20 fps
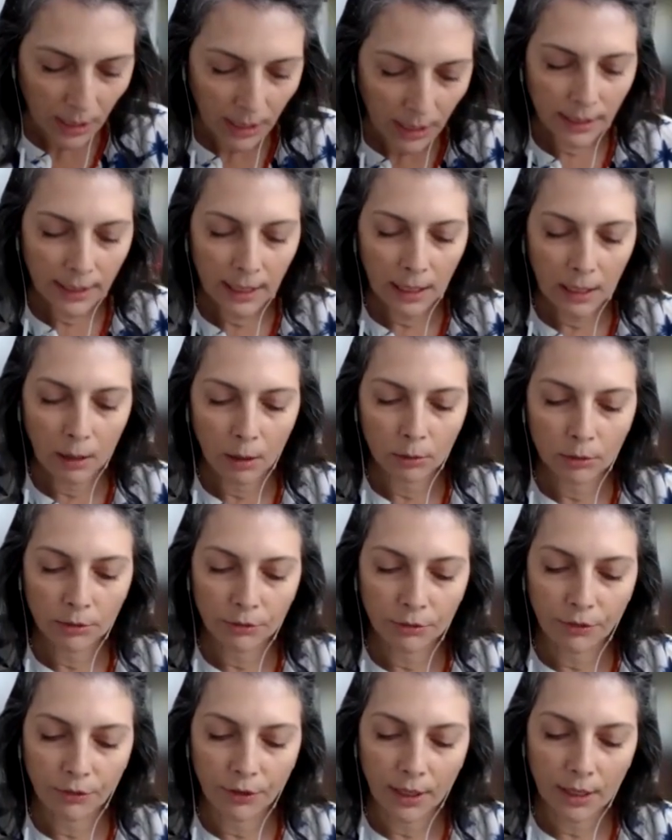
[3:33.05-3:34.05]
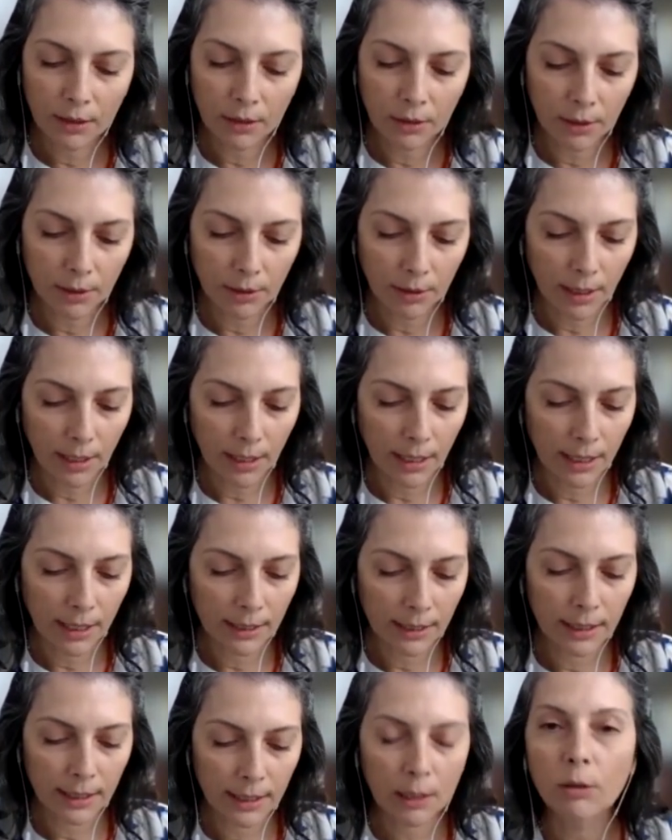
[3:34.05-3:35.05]
In the load failure,
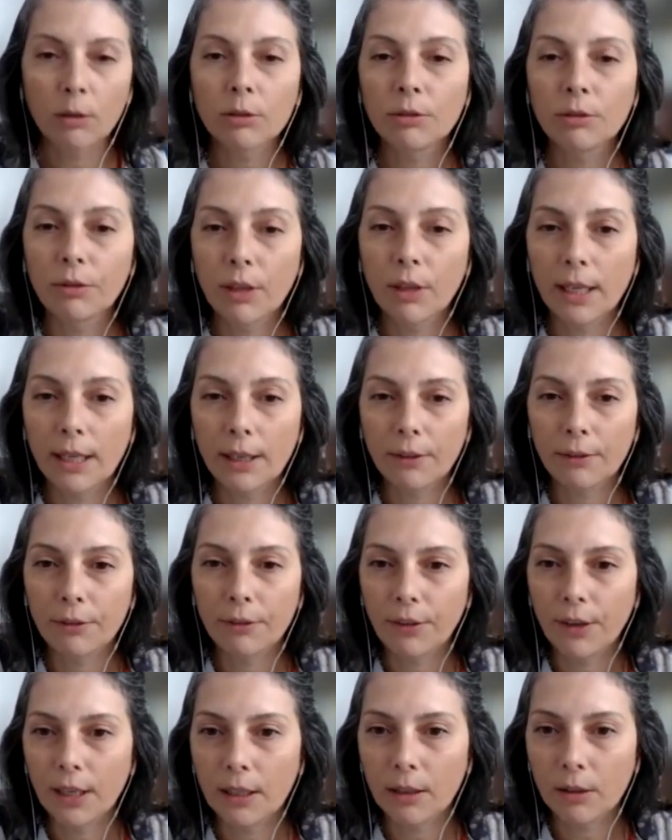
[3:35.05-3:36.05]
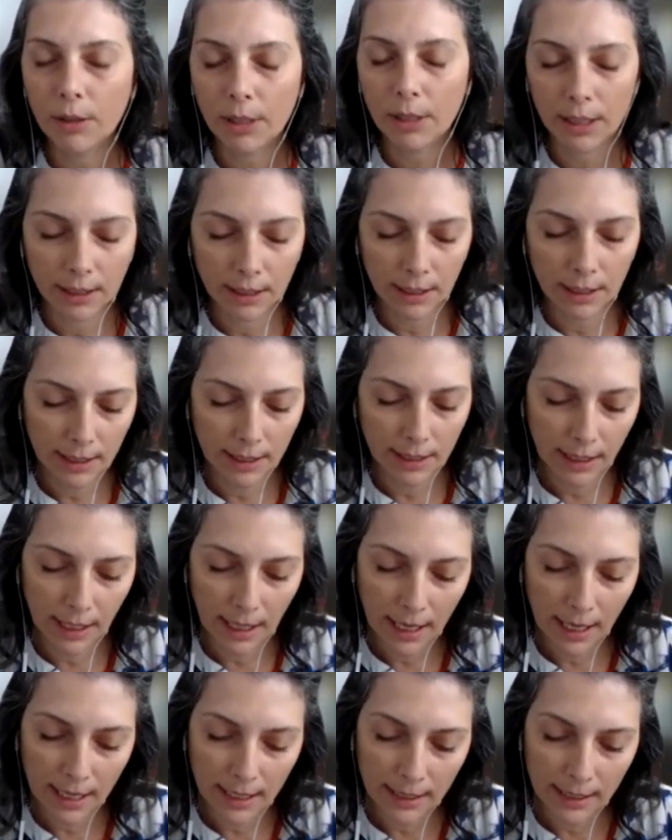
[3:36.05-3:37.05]
failure in this
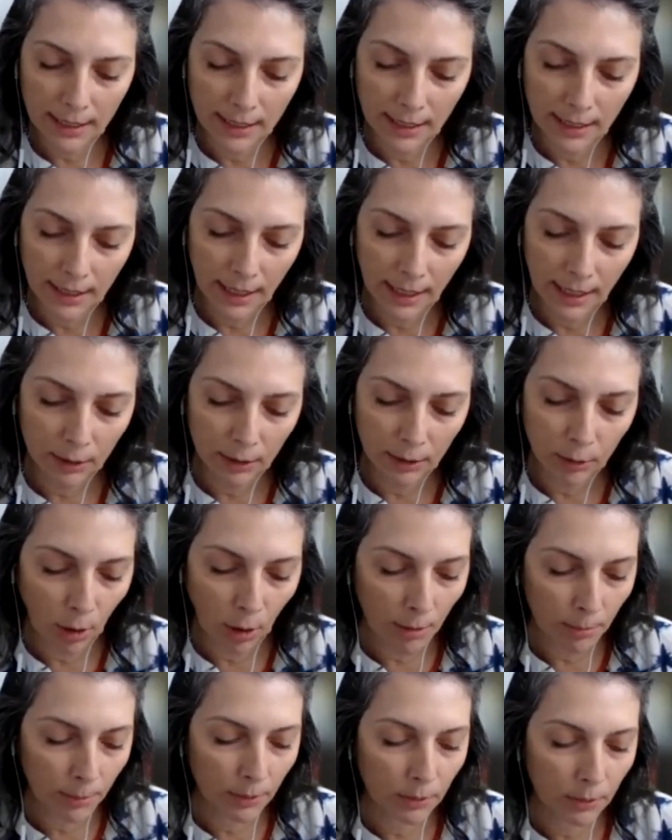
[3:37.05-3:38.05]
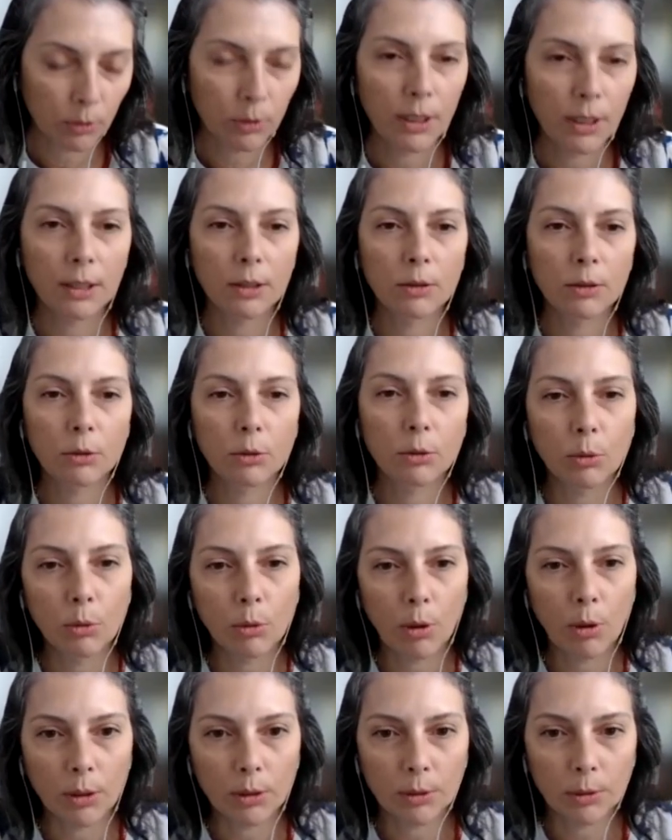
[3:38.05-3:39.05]
case dropped to the 2
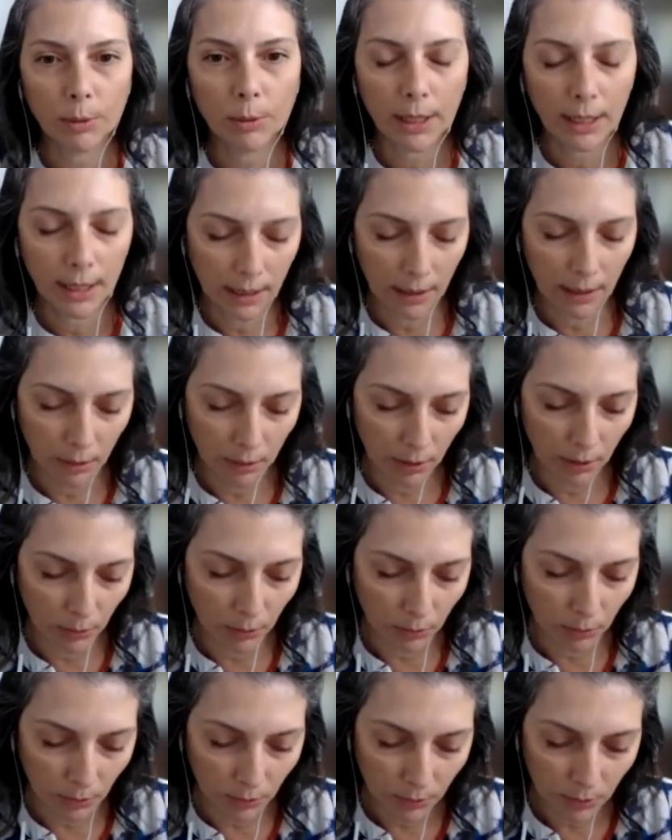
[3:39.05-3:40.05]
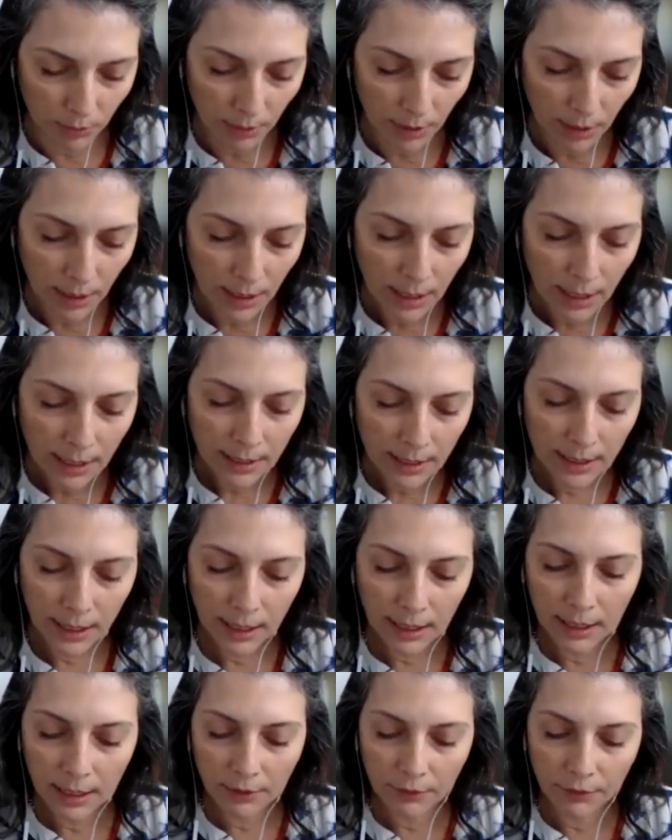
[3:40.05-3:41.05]
or 3 kilonewtons,
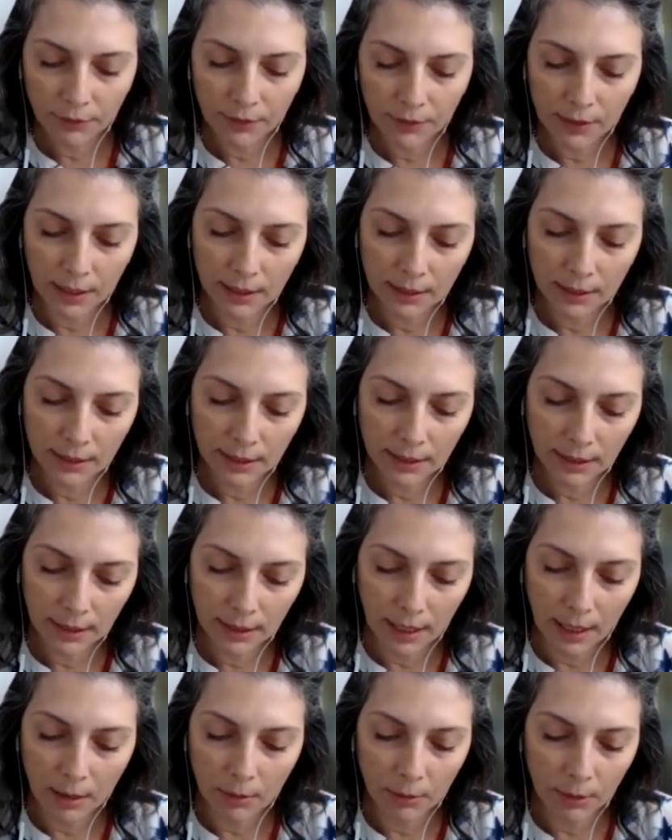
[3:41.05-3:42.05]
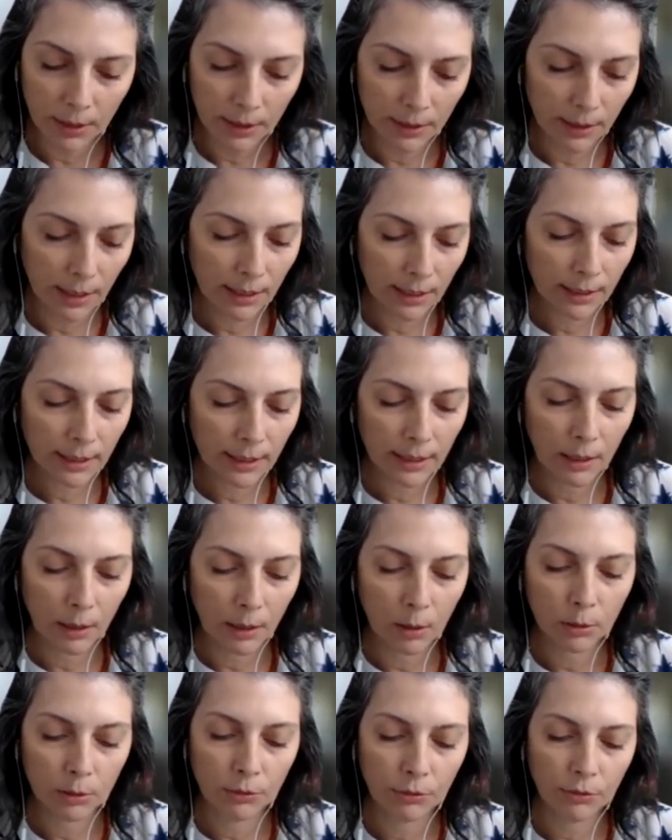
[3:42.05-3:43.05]
significantly lower than the
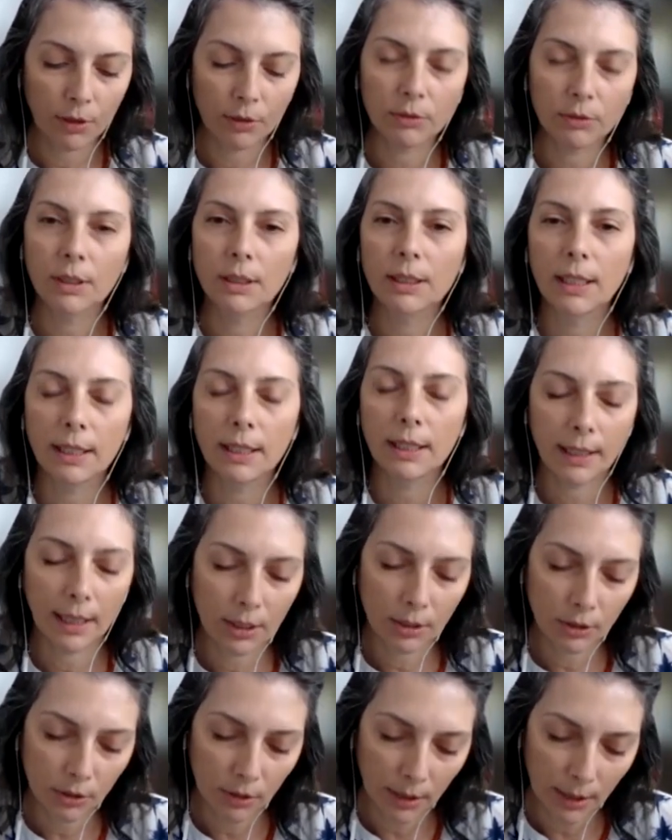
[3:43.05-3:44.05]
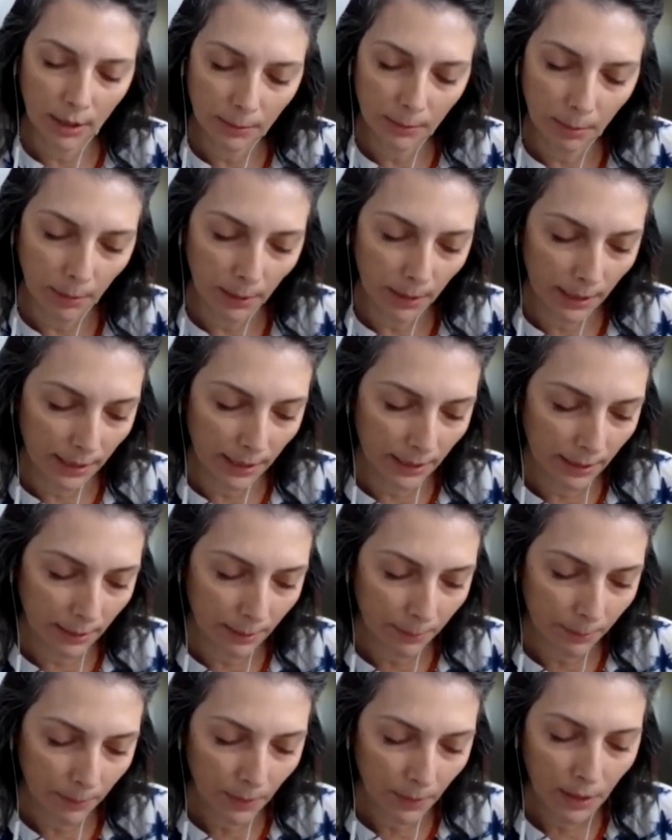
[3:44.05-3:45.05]
load found in the tensioned plates.